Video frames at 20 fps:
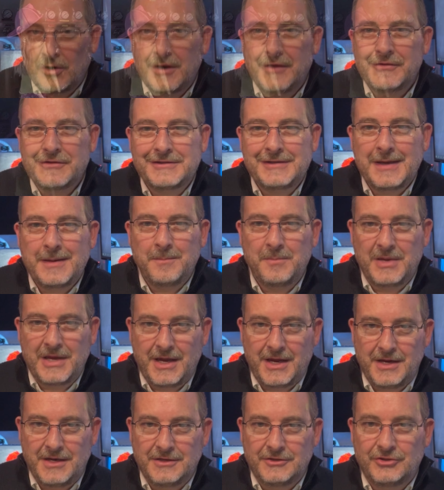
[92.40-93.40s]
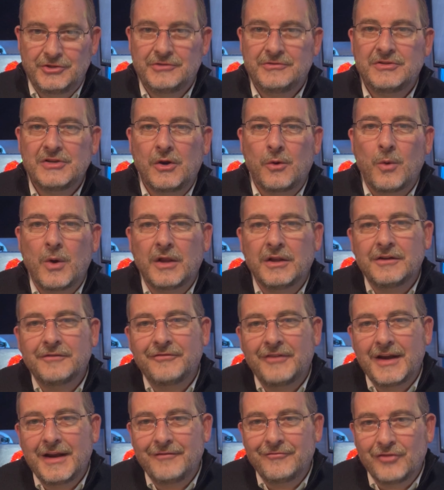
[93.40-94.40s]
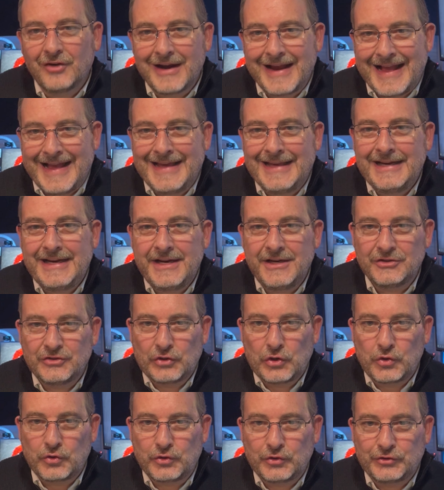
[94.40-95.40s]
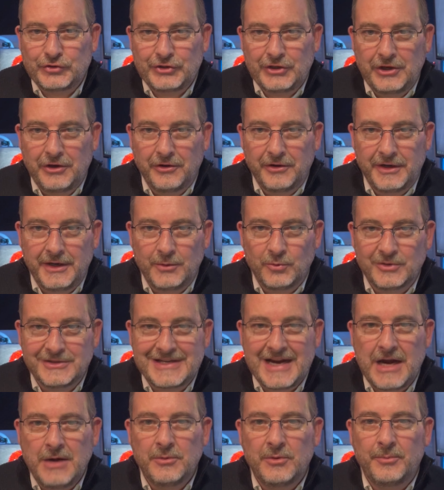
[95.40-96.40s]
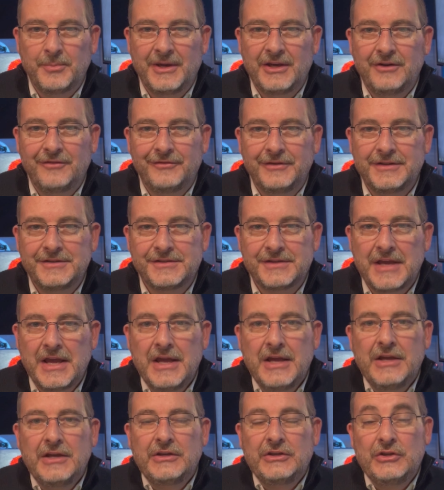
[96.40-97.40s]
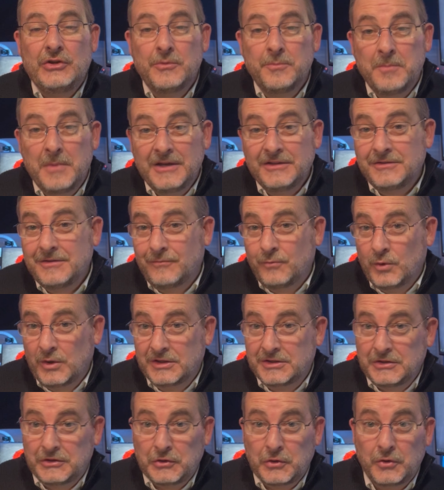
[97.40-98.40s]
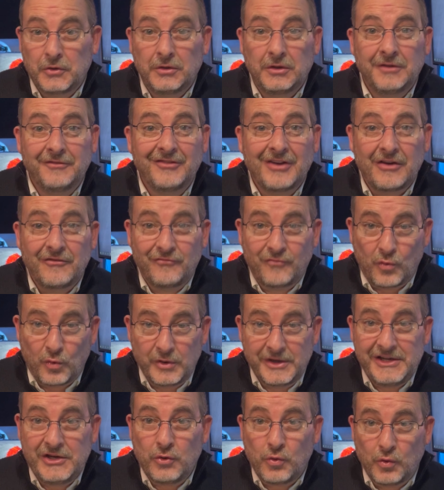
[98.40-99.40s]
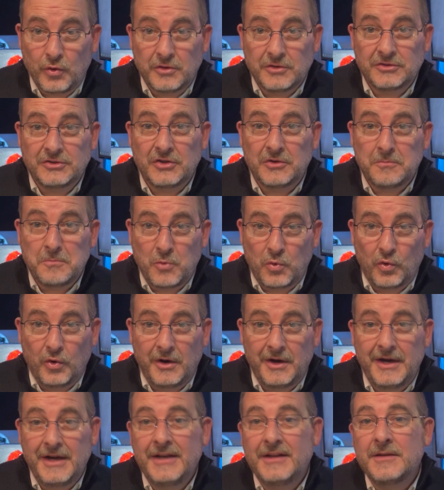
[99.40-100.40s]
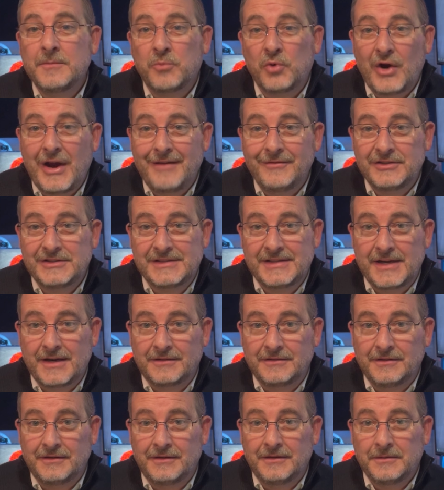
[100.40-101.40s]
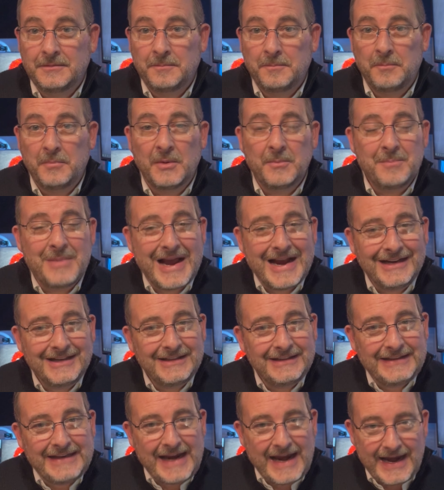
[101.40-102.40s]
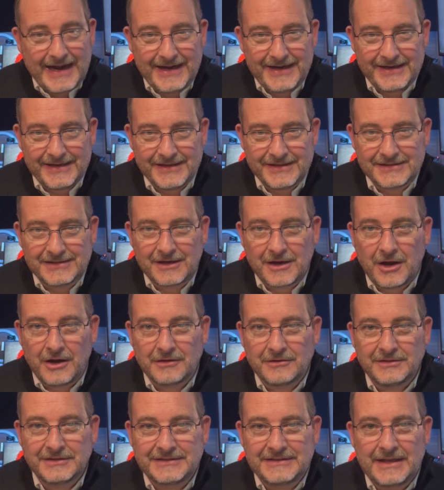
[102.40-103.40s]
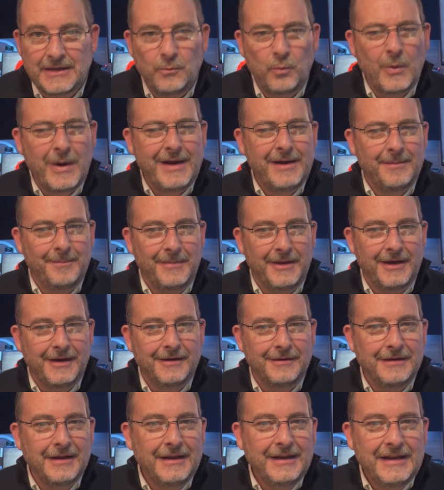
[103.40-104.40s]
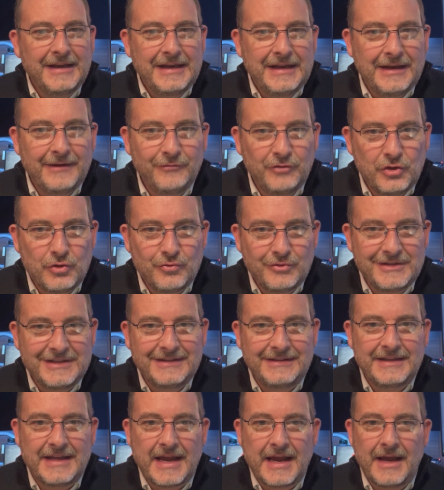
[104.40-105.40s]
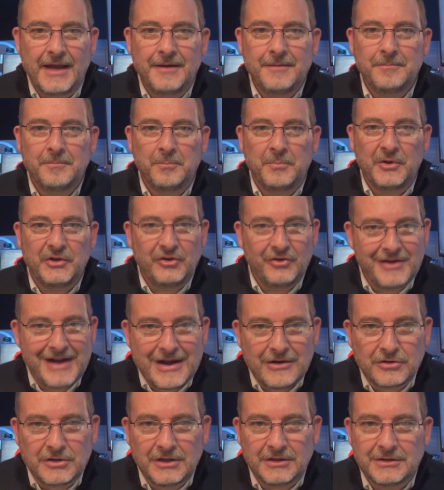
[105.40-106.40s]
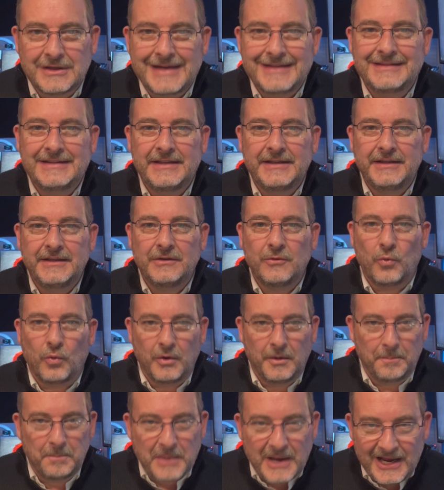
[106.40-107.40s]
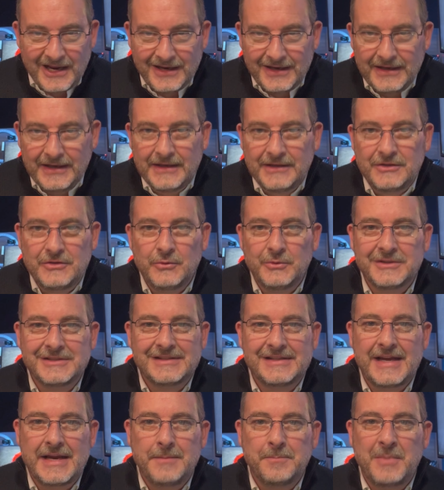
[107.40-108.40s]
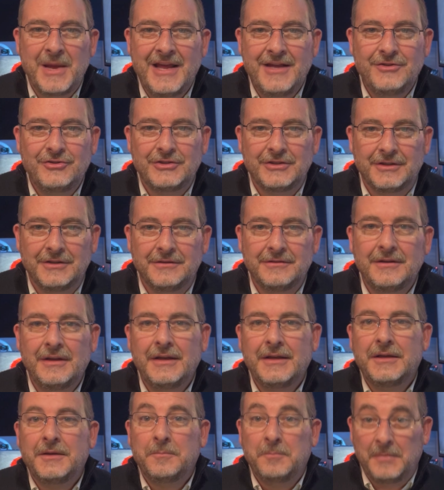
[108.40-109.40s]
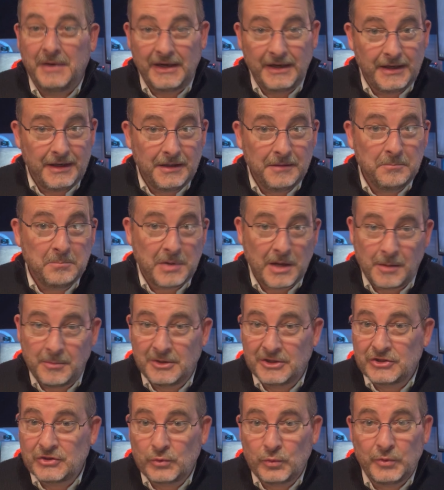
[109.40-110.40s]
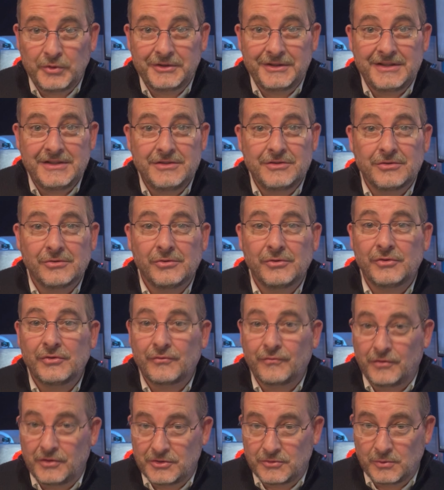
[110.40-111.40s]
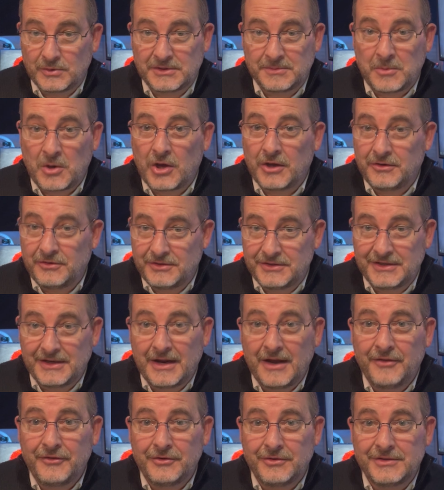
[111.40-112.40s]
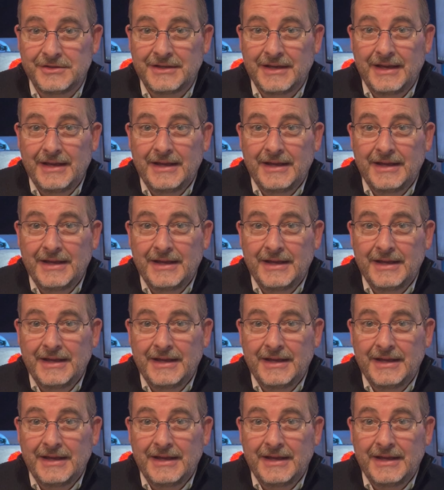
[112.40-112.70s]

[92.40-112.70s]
on the same page, to qualify for any Social Security retirement benefits, you must have worked a total of 40 quarters or more in the private sector. But back in the 80s, Congress said, wait a minute, if you did that, but you're now collecting or paying into a state pension, meaning public school teachers, first responders, and others,